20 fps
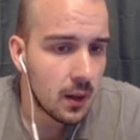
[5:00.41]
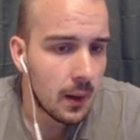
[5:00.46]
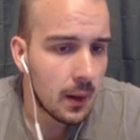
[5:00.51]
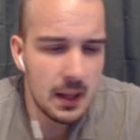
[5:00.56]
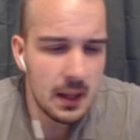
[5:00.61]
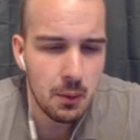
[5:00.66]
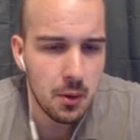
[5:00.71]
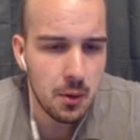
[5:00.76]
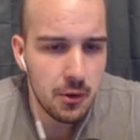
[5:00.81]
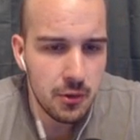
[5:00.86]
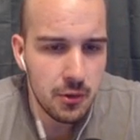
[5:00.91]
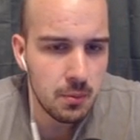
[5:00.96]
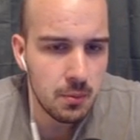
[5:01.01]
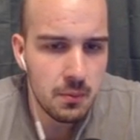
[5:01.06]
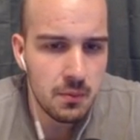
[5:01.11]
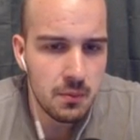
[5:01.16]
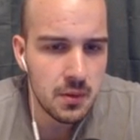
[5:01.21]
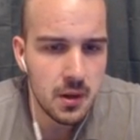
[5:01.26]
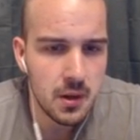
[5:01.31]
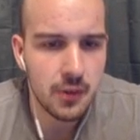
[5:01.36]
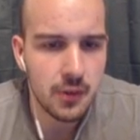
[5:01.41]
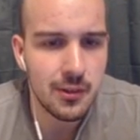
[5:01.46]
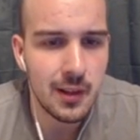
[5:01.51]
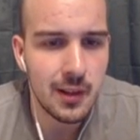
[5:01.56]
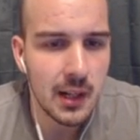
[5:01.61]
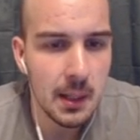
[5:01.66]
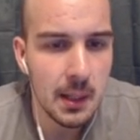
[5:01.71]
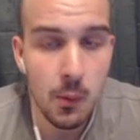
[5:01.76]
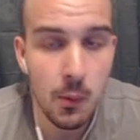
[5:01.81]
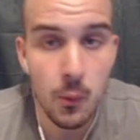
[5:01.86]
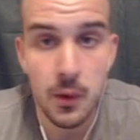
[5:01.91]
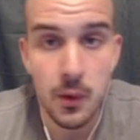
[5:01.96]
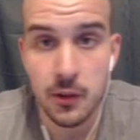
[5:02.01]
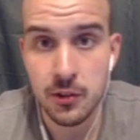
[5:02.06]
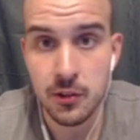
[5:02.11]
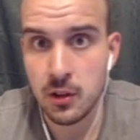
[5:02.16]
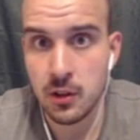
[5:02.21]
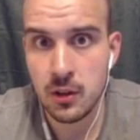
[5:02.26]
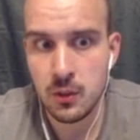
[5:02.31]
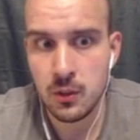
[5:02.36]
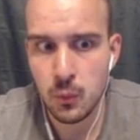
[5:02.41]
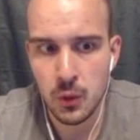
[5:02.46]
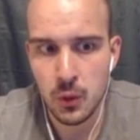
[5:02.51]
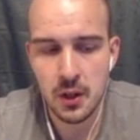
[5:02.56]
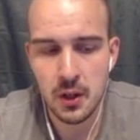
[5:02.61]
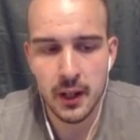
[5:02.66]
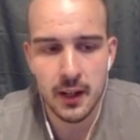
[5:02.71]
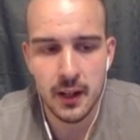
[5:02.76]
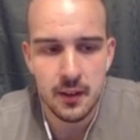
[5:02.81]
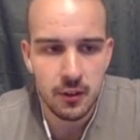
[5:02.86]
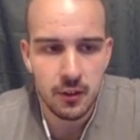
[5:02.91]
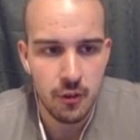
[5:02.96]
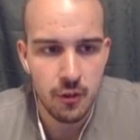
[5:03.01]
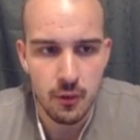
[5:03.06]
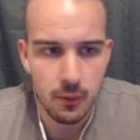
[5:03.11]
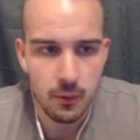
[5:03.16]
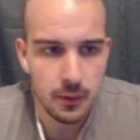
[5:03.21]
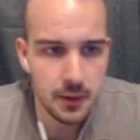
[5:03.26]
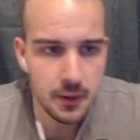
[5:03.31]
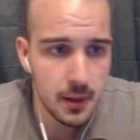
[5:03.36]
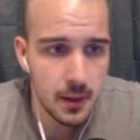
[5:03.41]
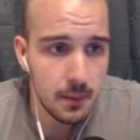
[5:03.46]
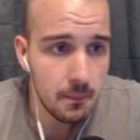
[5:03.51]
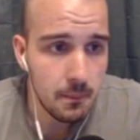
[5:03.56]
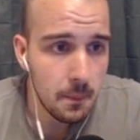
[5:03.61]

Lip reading: And I would assume in the next like couple of weeks we're gonna get a general idea.